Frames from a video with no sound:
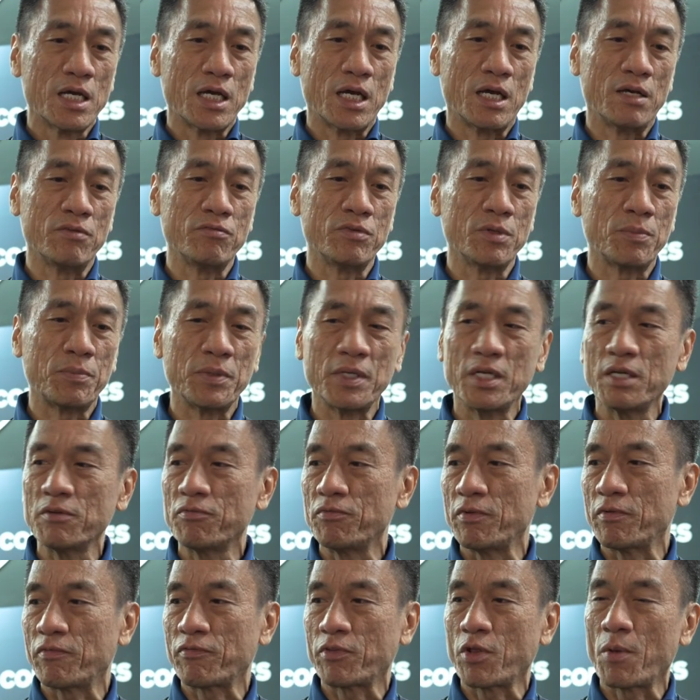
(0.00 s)
And we
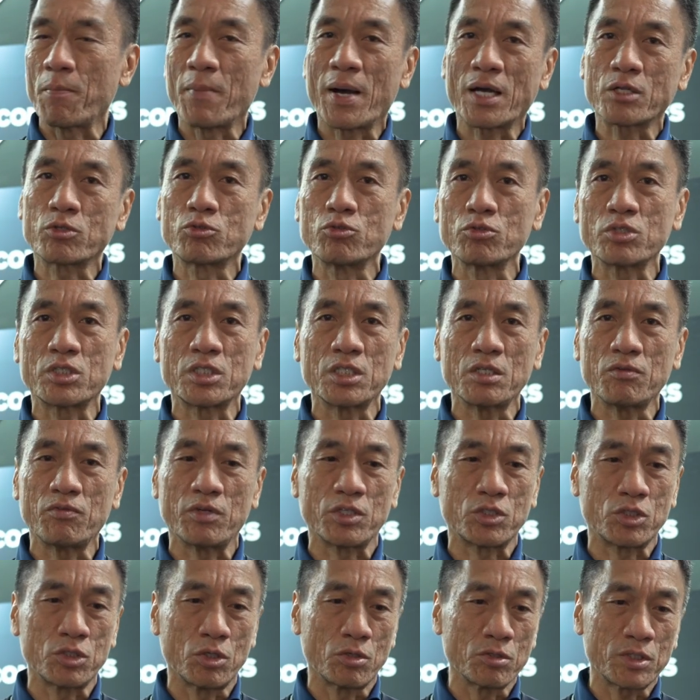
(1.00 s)
believe with the Mark II
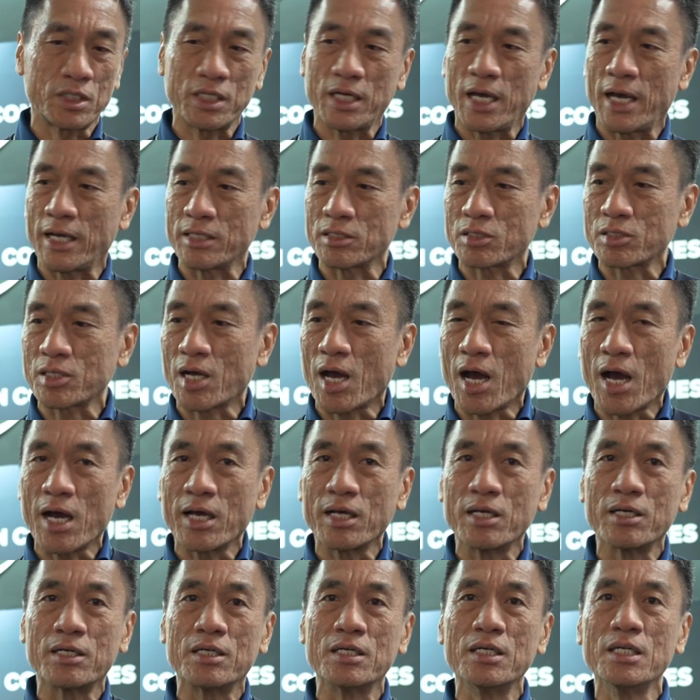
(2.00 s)
series, you know, the
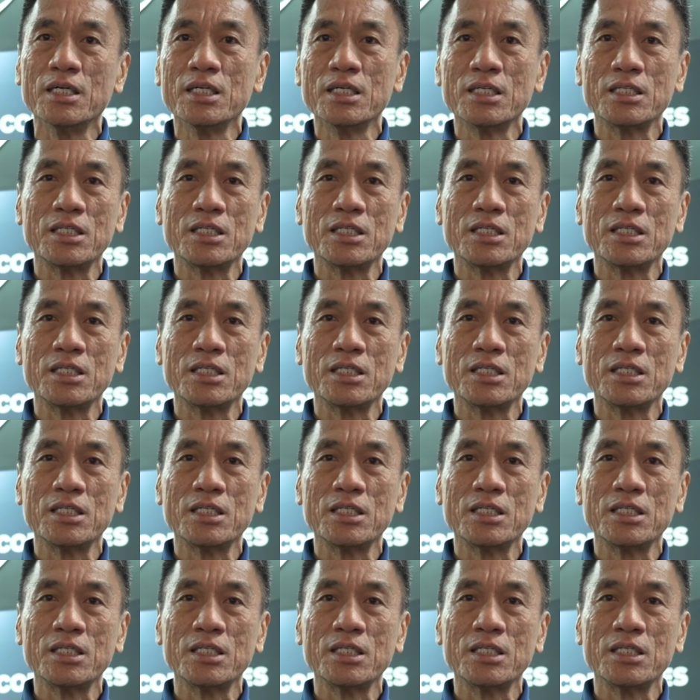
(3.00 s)
entire